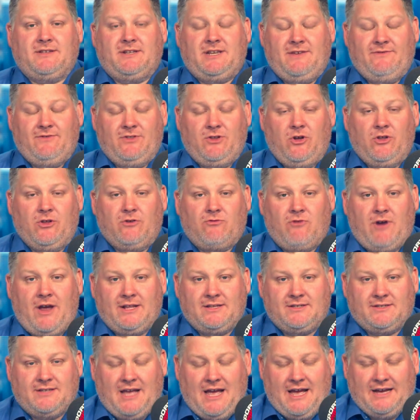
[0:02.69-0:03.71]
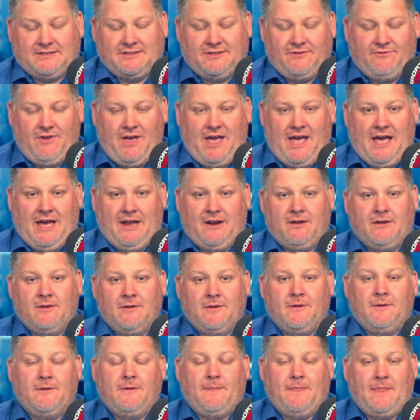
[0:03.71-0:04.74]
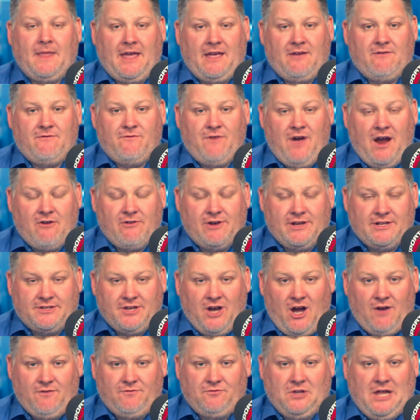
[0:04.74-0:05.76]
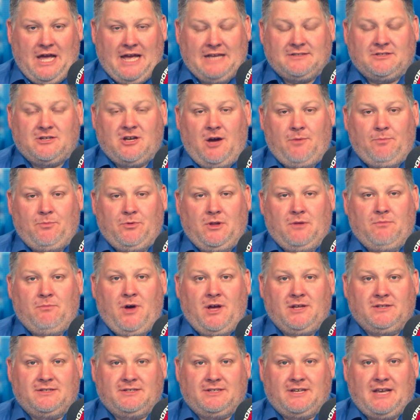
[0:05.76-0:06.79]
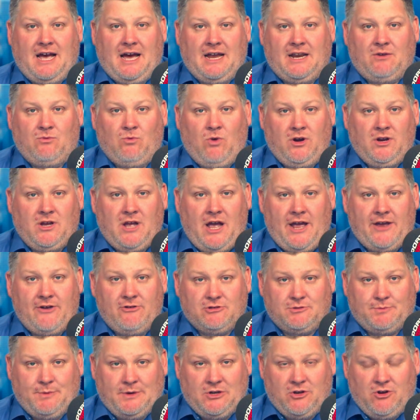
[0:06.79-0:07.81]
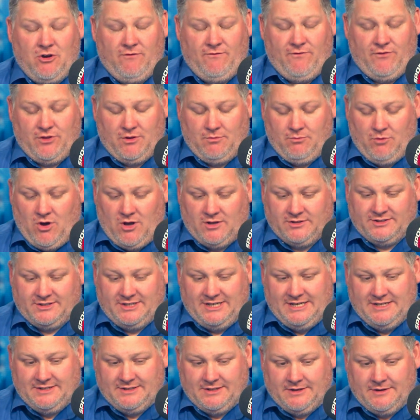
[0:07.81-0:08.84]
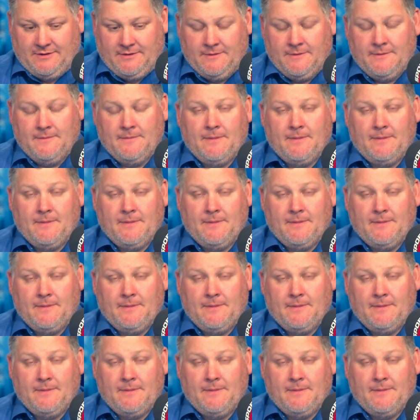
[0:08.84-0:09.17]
And even though the Red Sox have had a very tough last couple of months, Scotty, one guy who's been good for them all season,